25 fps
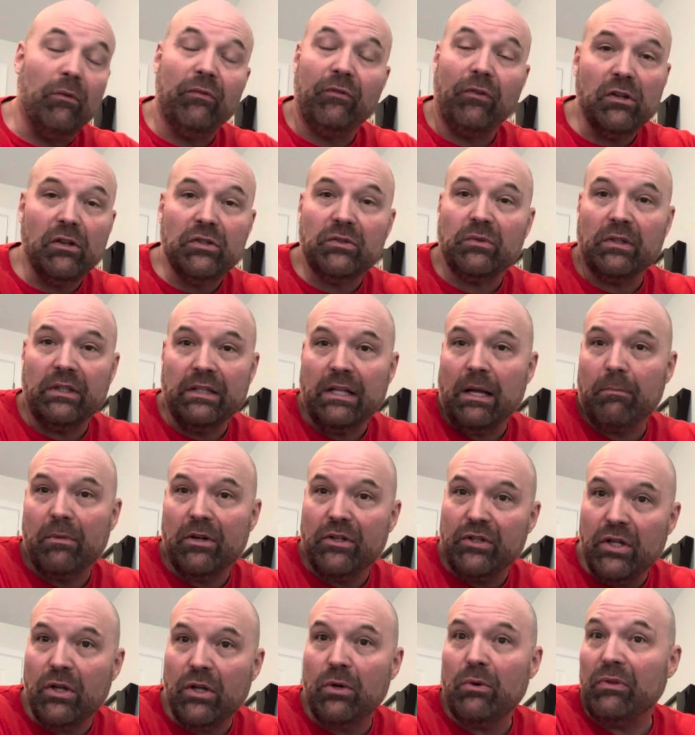first, and number
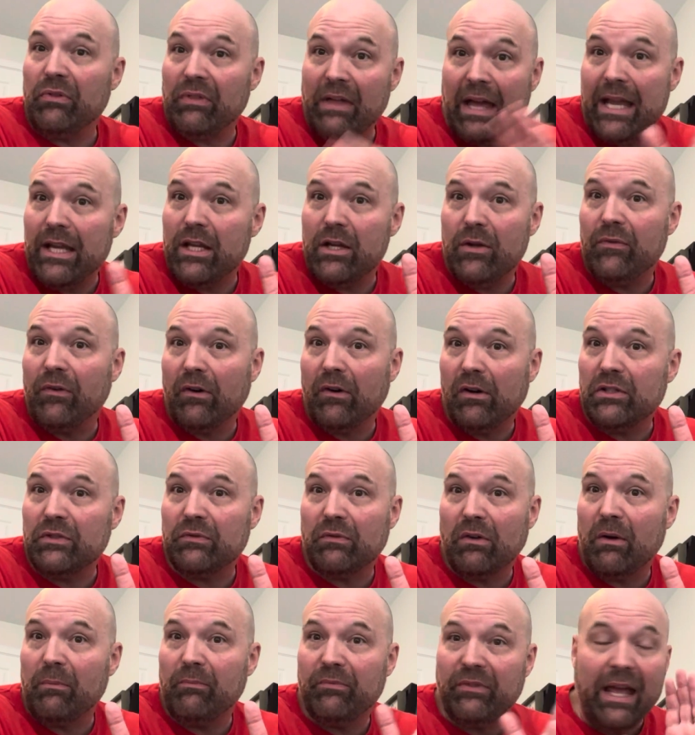two, thank you. First of
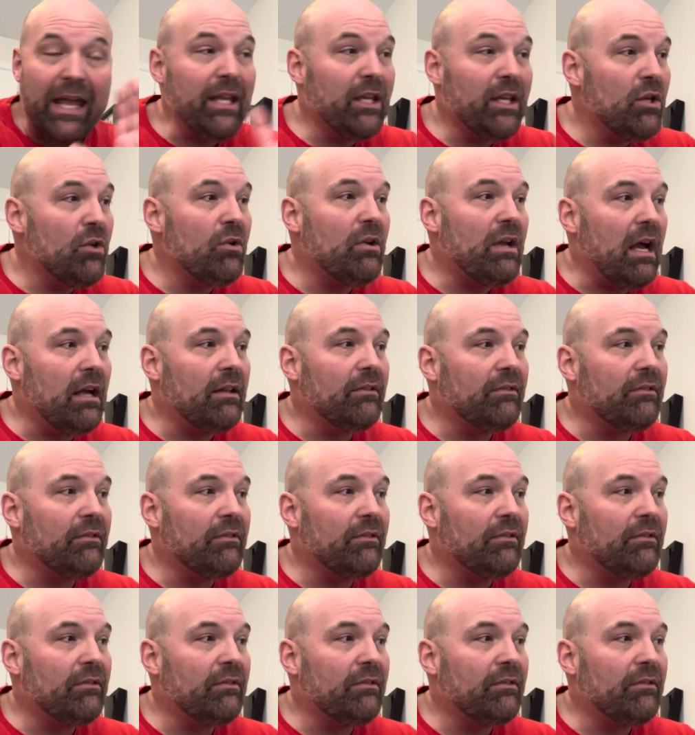all, thank you.